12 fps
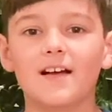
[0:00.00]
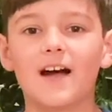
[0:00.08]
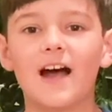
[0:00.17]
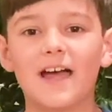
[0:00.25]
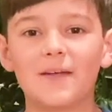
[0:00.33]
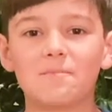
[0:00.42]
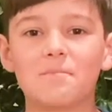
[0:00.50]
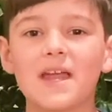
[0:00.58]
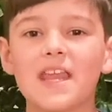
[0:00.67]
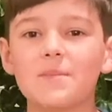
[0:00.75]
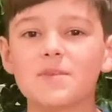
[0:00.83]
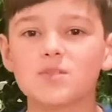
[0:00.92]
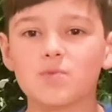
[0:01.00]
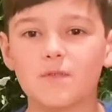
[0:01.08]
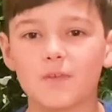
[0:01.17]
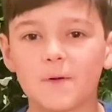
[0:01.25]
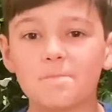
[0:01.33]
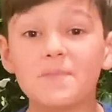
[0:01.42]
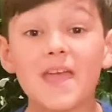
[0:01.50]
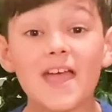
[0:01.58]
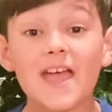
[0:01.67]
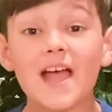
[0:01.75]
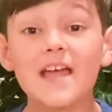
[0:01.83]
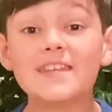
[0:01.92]
Hi, my name is River.
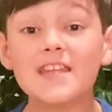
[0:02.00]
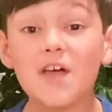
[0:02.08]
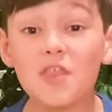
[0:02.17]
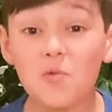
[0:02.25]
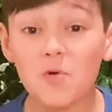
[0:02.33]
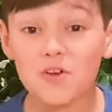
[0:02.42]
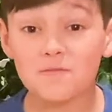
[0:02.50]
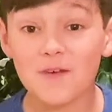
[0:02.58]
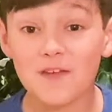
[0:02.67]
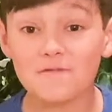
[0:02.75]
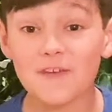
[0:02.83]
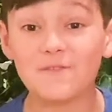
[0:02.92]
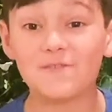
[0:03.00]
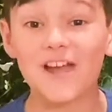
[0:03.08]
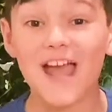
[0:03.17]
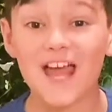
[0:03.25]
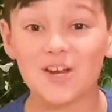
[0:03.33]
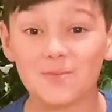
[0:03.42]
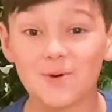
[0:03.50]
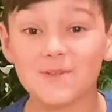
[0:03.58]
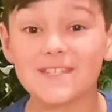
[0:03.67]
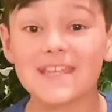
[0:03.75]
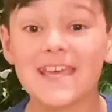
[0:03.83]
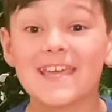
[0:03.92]
Another one of my favorite
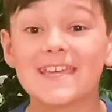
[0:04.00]
animals